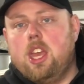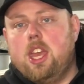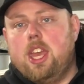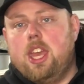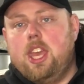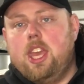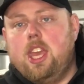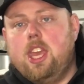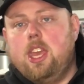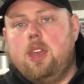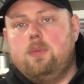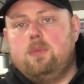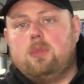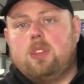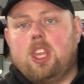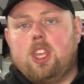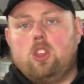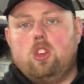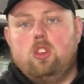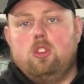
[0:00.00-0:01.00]

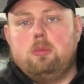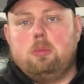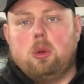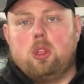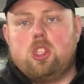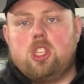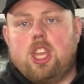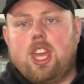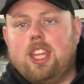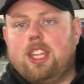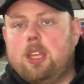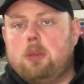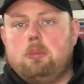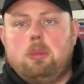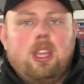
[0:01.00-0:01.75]
that you've put together,